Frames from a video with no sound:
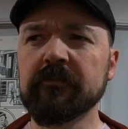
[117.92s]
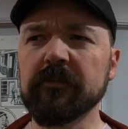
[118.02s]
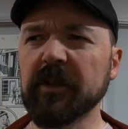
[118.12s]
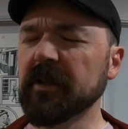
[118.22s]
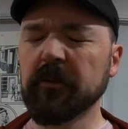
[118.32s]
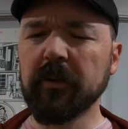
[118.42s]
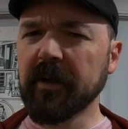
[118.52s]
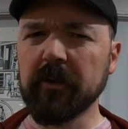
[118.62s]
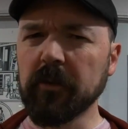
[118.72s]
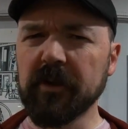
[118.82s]
Really
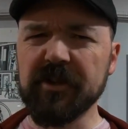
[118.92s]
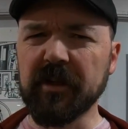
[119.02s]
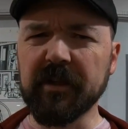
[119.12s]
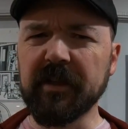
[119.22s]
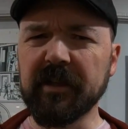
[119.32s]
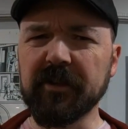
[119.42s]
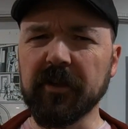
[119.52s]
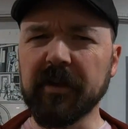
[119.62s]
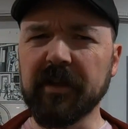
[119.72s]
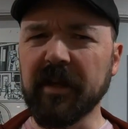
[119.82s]
weird origin on Kid
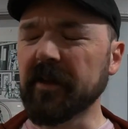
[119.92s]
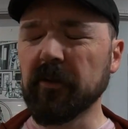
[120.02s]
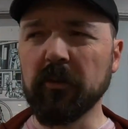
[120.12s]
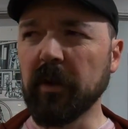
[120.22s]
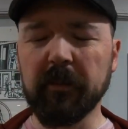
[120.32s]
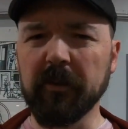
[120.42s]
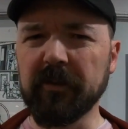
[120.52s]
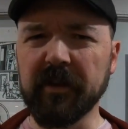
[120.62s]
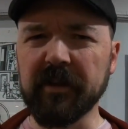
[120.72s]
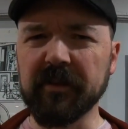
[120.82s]
Eternity. I don't know what we were
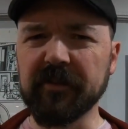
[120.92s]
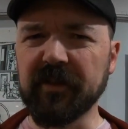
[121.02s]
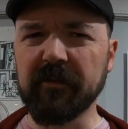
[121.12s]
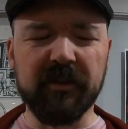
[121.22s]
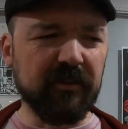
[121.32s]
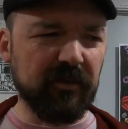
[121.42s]
thinking in the 70s. You